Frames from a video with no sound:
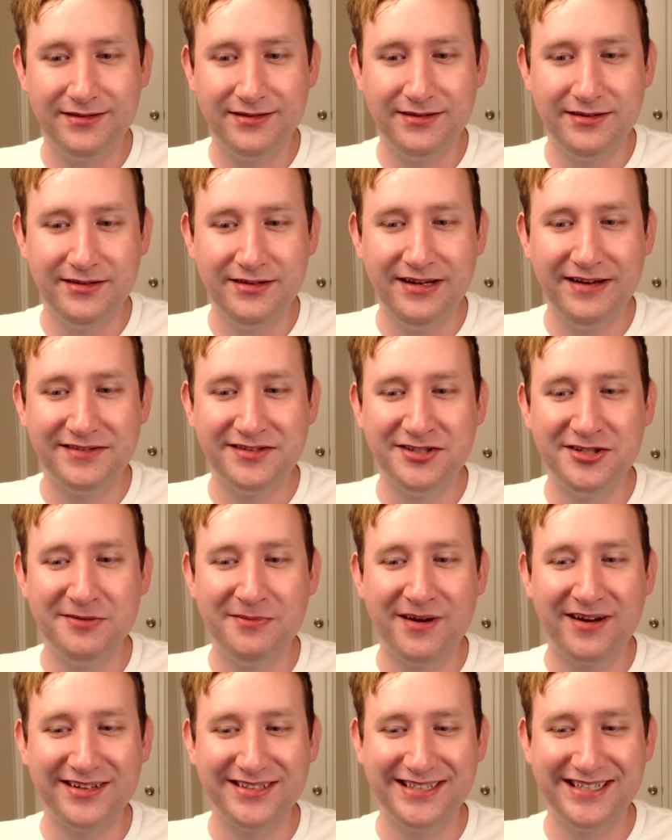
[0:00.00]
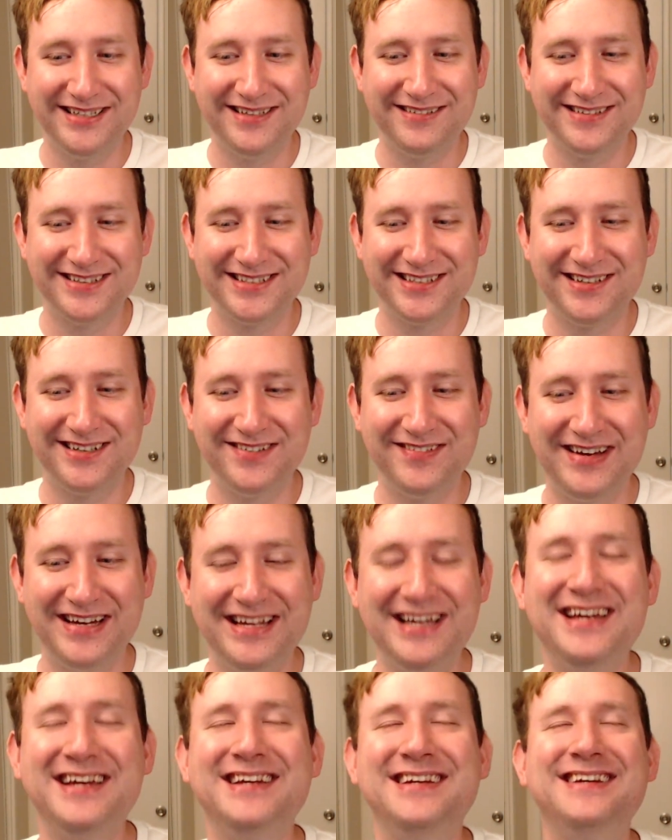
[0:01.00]
You have 2 bottles and I don't want to talk about it.
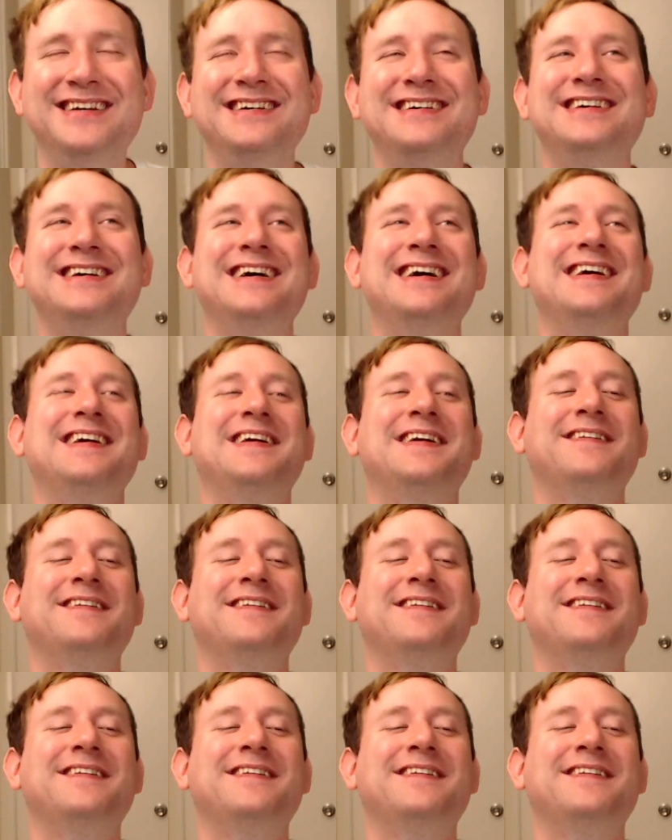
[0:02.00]
You're